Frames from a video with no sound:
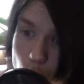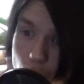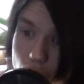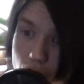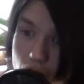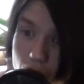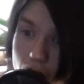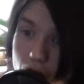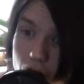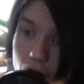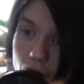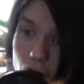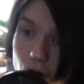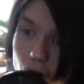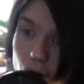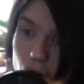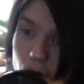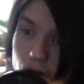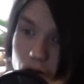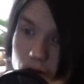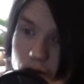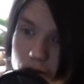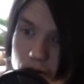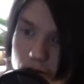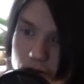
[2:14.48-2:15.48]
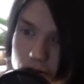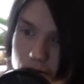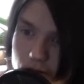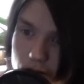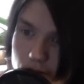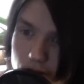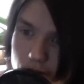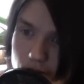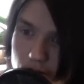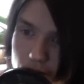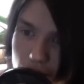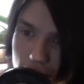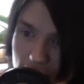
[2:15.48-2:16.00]
Wow.
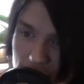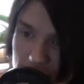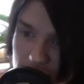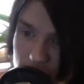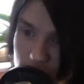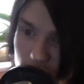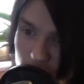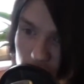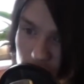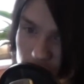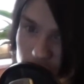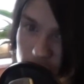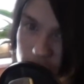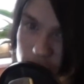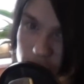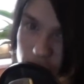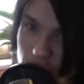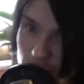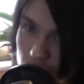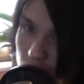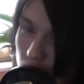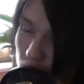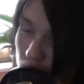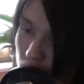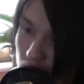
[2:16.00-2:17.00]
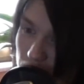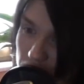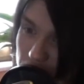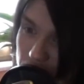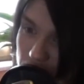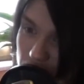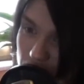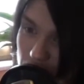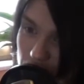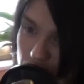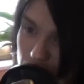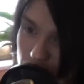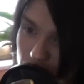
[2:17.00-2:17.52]
That looks cool,
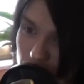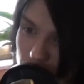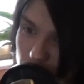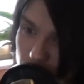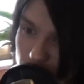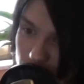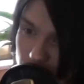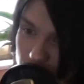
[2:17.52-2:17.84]
awesome.